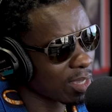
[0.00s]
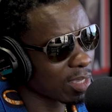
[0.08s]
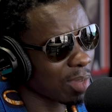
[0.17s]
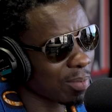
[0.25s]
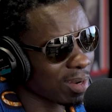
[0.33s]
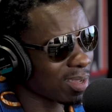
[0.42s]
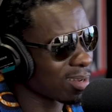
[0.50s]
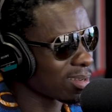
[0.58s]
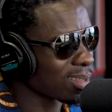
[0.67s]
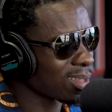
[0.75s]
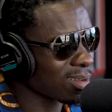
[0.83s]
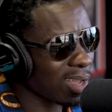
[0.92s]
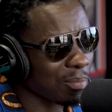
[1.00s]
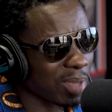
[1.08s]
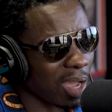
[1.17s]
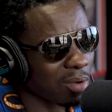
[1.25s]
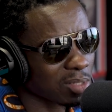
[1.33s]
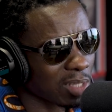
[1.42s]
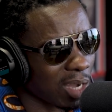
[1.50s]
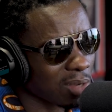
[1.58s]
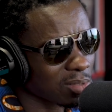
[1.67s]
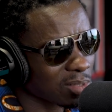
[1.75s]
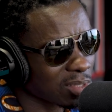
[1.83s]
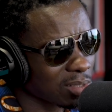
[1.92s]
Yeah, but and and I mean, I was, I
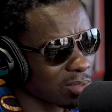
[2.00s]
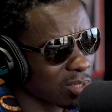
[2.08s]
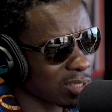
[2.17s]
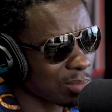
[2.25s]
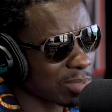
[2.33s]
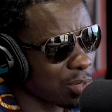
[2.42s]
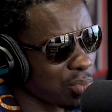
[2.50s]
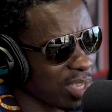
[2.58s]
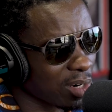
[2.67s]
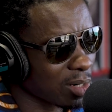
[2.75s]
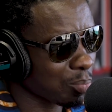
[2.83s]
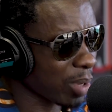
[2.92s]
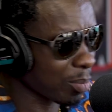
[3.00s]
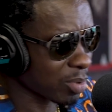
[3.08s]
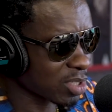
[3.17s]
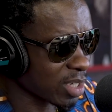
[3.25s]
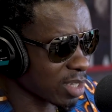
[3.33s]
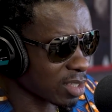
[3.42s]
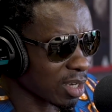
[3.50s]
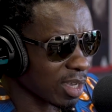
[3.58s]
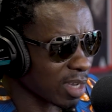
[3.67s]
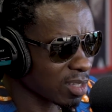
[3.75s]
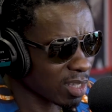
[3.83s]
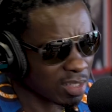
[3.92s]
was you know, sometimes we get on a paper chase. Okay,
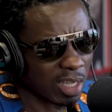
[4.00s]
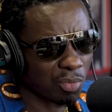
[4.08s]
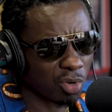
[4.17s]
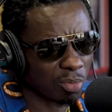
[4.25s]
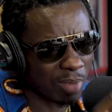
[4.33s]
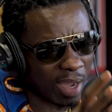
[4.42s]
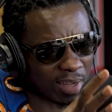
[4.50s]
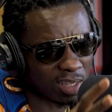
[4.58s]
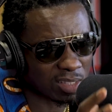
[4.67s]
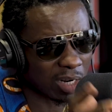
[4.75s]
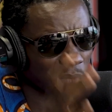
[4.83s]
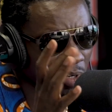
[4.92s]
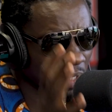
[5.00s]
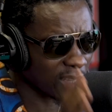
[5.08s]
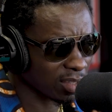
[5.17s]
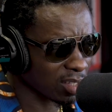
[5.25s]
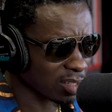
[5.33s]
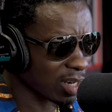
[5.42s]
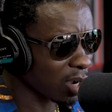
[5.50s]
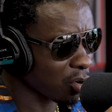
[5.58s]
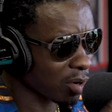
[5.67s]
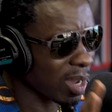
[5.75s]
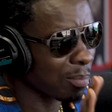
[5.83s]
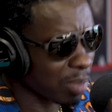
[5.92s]
I, I say I want to buy this and I want to get this, and I
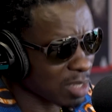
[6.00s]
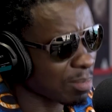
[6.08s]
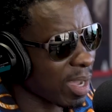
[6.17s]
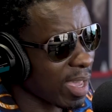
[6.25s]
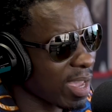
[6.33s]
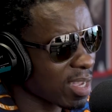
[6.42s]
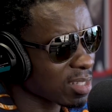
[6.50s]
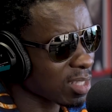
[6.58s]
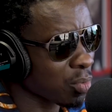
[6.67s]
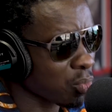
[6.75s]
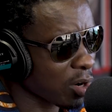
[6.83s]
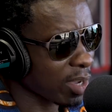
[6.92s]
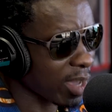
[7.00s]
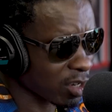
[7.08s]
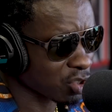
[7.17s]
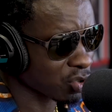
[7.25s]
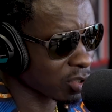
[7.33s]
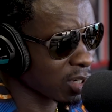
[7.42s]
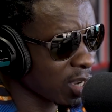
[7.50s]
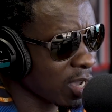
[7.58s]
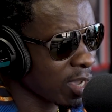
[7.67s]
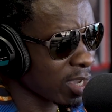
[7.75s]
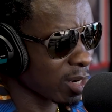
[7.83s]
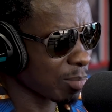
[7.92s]
go and I bust my ass and mm -hmm. work extra.
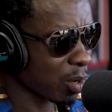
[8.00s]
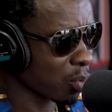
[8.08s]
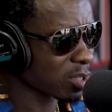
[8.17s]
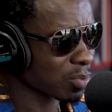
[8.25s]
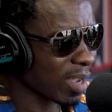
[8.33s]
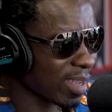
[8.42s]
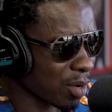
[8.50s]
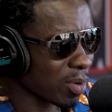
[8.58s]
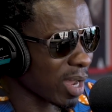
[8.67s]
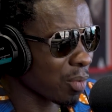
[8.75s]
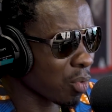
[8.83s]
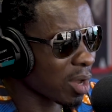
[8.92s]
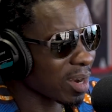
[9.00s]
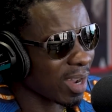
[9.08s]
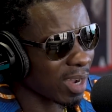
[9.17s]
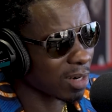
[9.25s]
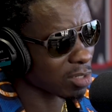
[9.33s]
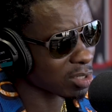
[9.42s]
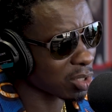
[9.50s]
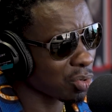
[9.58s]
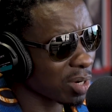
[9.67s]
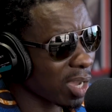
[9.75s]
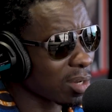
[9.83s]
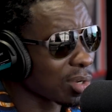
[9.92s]
You know, but once I get what I wanted, I kind of slow
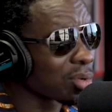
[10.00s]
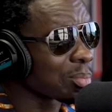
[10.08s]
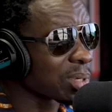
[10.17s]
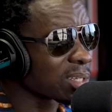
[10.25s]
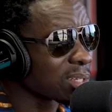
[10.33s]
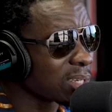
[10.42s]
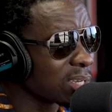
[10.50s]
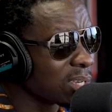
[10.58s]
down a little bit,